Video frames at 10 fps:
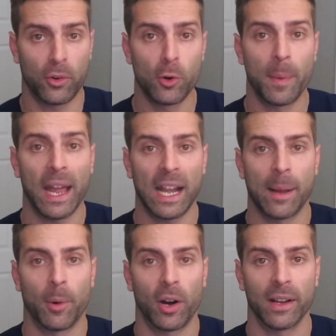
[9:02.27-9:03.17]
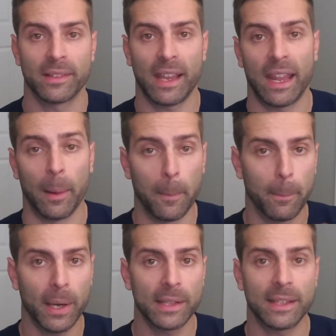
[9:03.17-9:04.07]
group had MRSA,
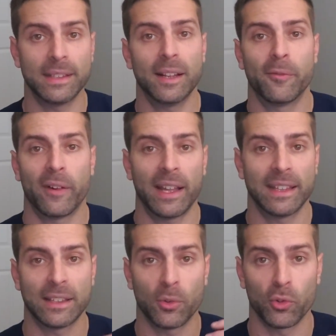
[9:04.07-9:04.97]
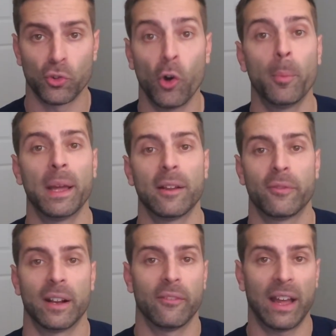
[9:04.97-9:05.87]
but they did find that there was no
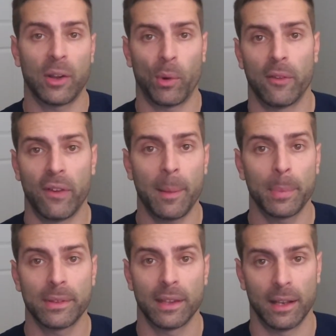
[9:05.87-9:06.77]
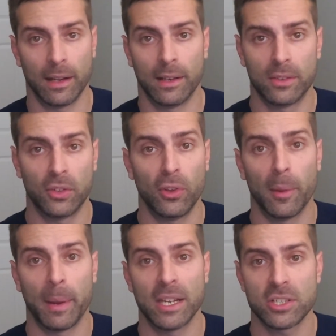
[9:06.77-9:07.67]
benefit of adding rifampicin to
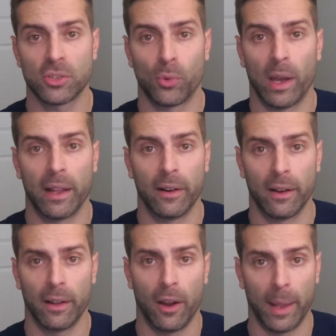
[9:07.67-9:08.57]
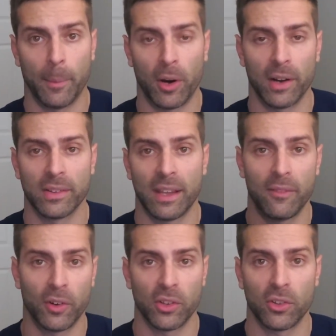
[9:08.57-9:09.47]
the patients who had
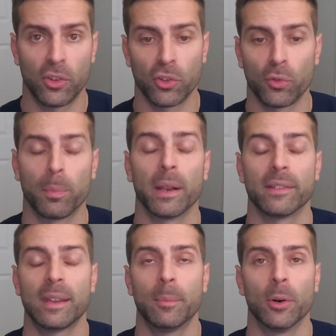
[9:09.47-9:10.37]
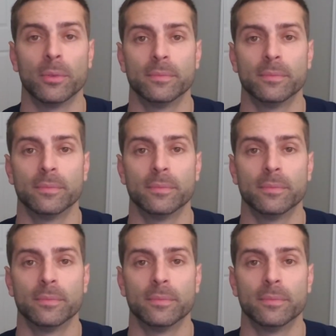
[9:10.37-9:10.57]
MRSA versus those with placebo.